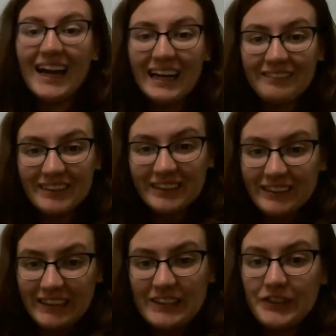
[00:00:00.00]
Hi, 5th
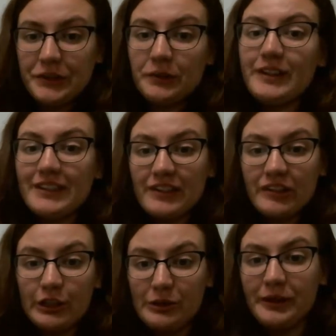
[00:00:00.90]
grade. So this is
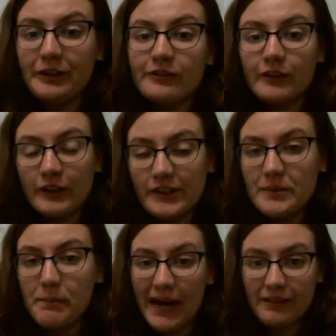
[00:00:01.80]
going to be your first
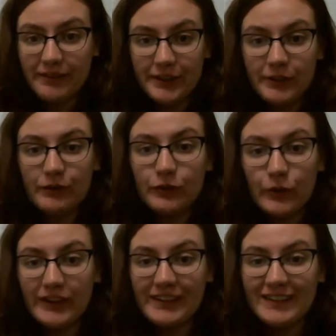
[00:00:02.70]
math video
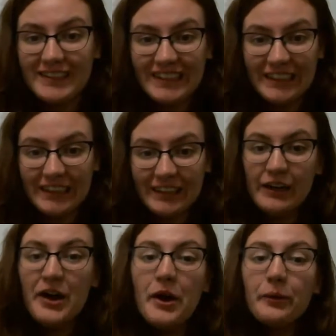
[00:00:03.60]
for this year.
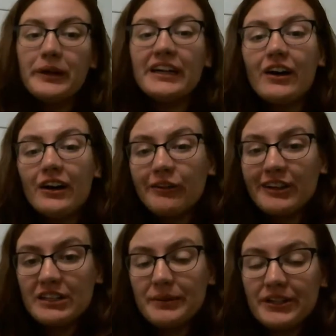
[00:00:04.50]
We are
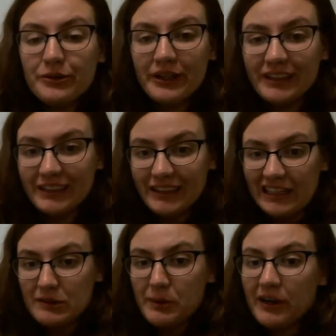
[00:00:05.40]
going to be doing the
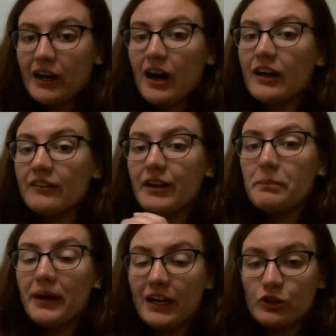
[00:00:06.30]
next part of
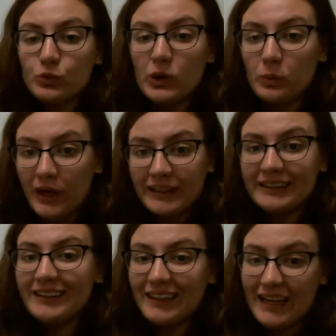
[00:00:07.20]
Module
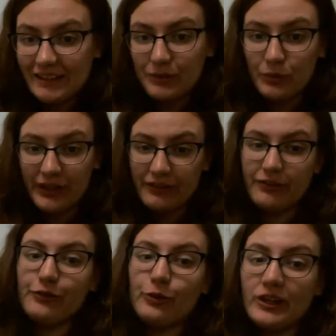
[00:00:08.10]
1, Lesson 1
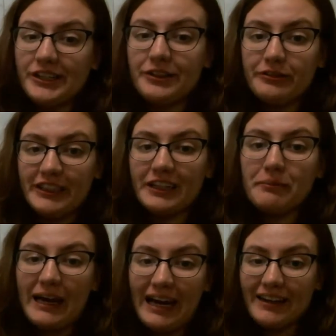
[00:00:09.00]
for Eureka
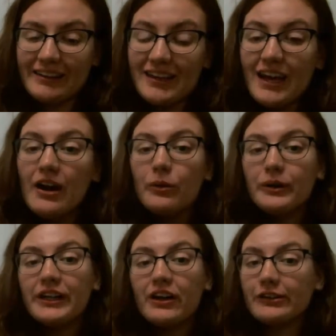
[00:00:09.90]
Math.
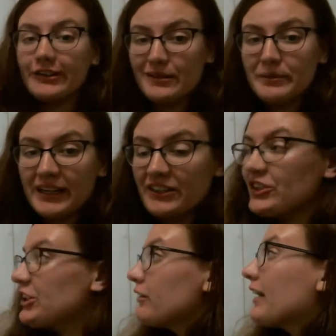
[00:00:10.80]
We are going to be
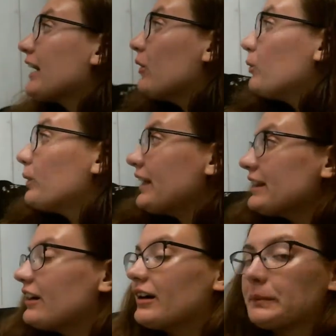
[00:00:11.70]
continuing with
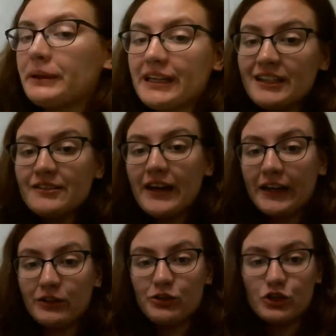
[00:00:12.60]
our place
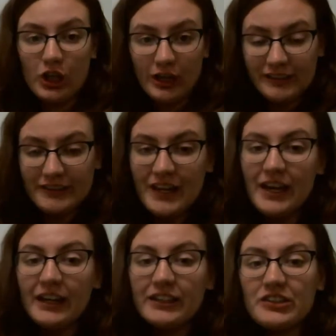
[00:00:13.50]
value charts.
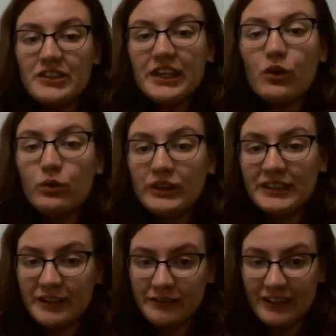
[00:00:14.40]
Just the only
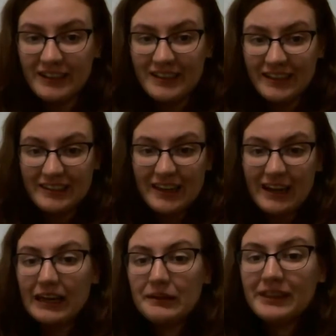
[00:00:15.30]
difference this
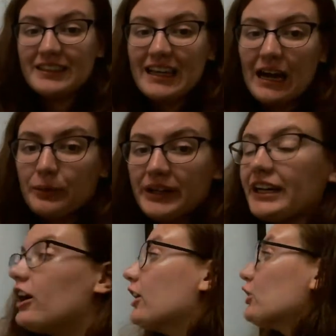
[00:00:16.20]
time is that we
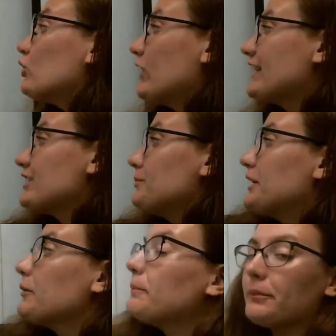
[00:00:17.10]
are going to
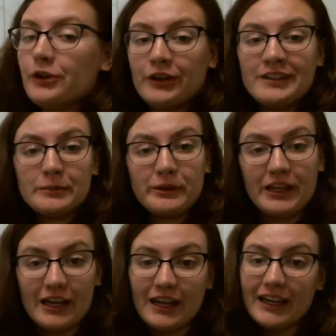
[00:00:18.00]
be
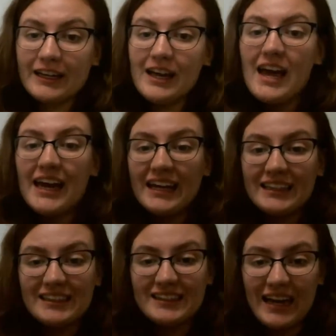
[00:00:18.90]
multiplying
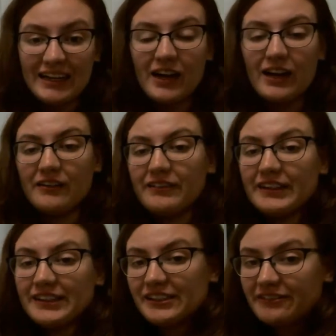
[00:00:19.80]
instead of
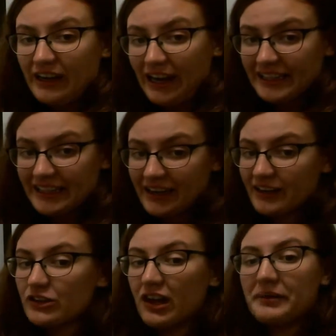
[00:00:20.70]
dividing.
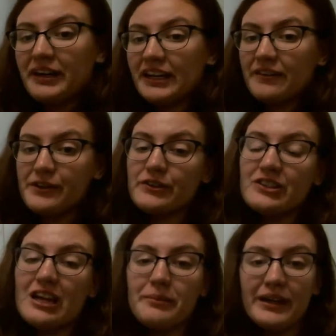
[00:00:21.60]
So I'm going to give you
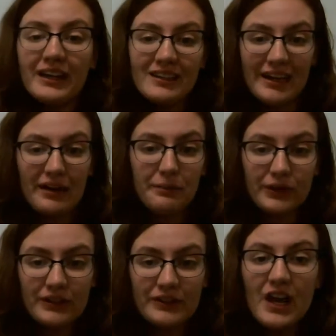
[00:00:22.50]
some
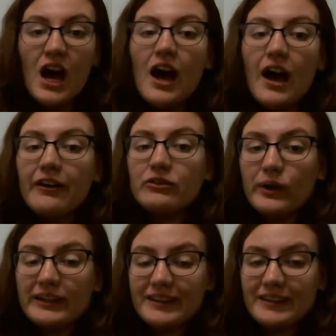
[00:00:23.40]
examples of
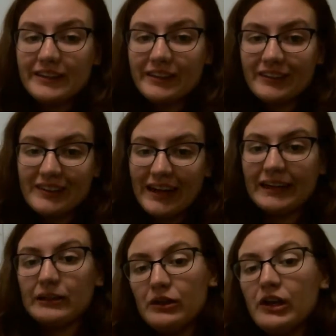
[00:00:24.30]
what this looks like.